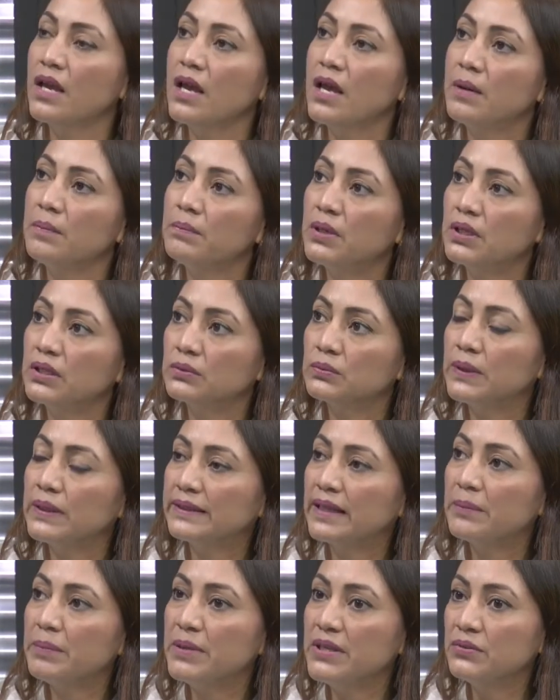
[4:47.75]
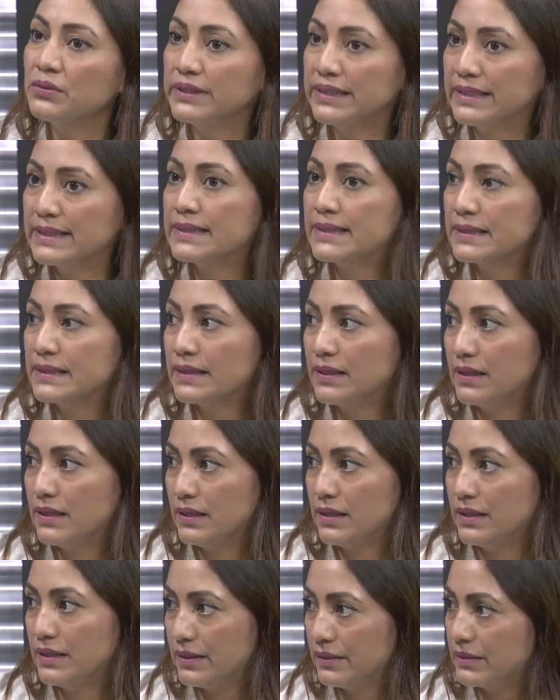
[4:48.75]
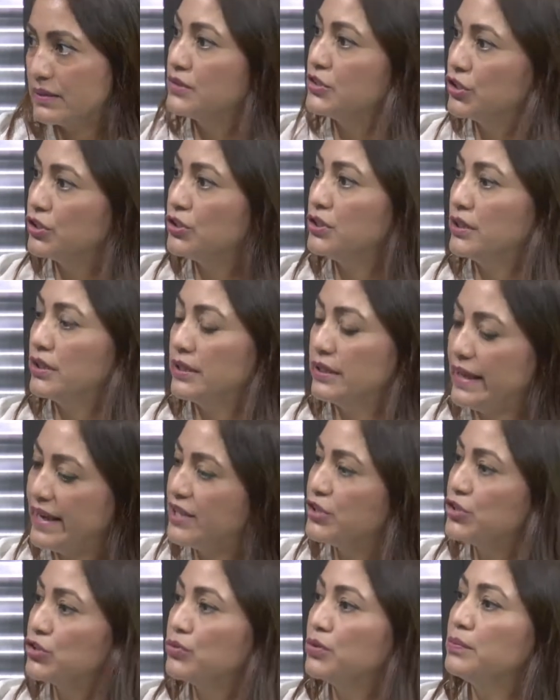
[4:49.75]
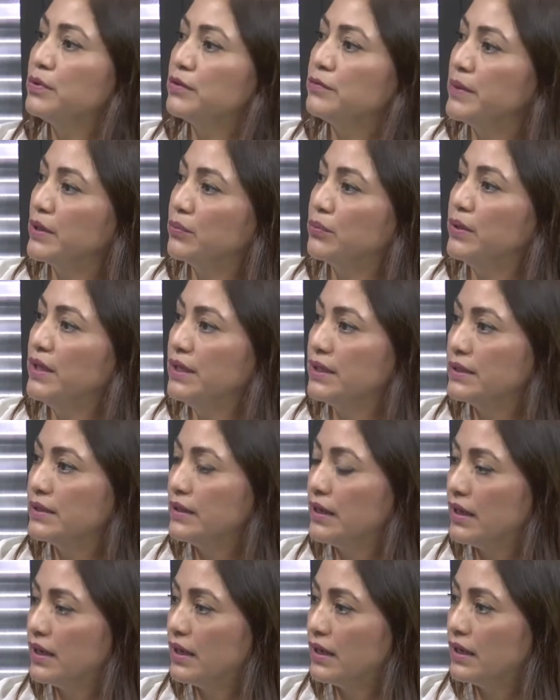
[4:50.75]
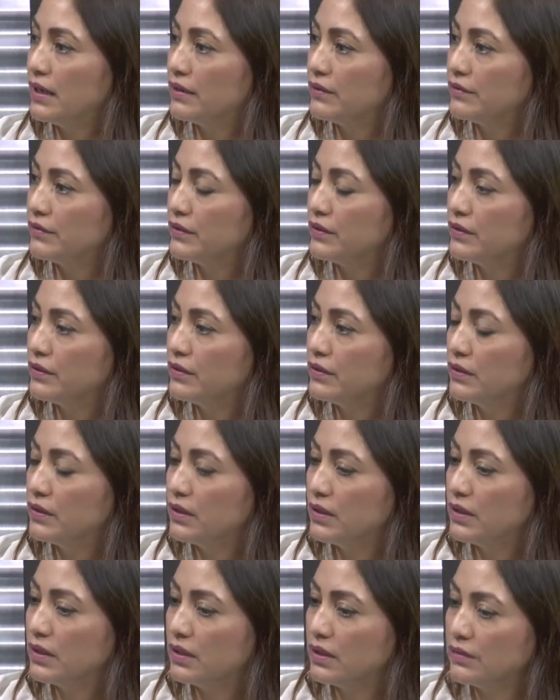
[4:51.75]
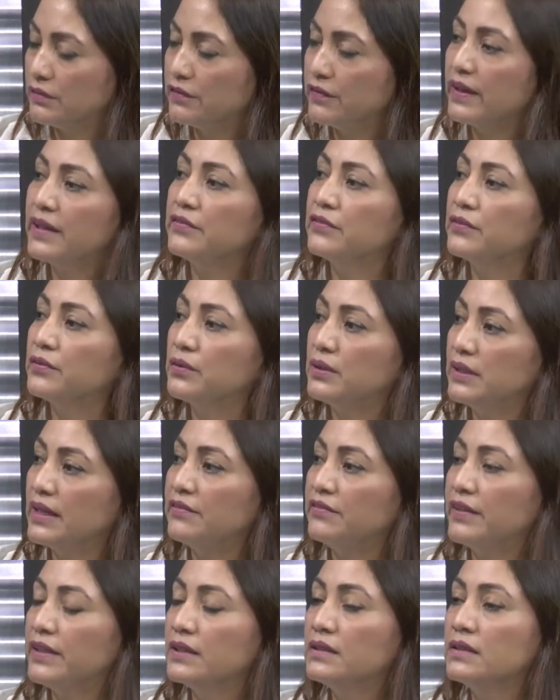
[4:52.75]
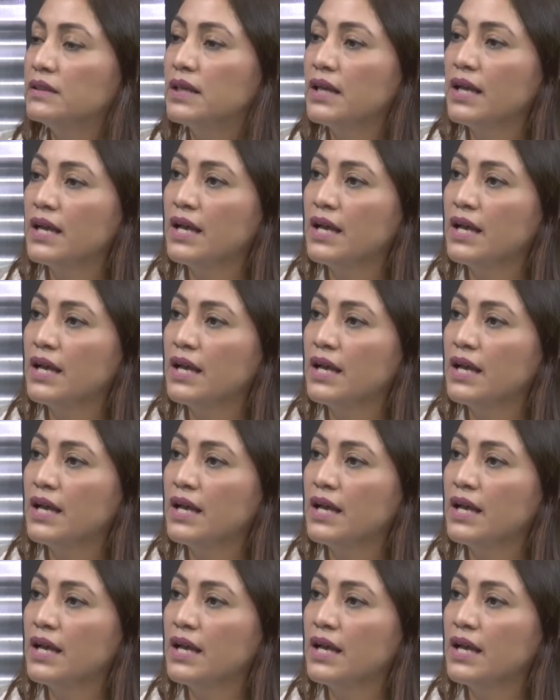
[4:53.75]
But what happened to this age group of between 5 to 11?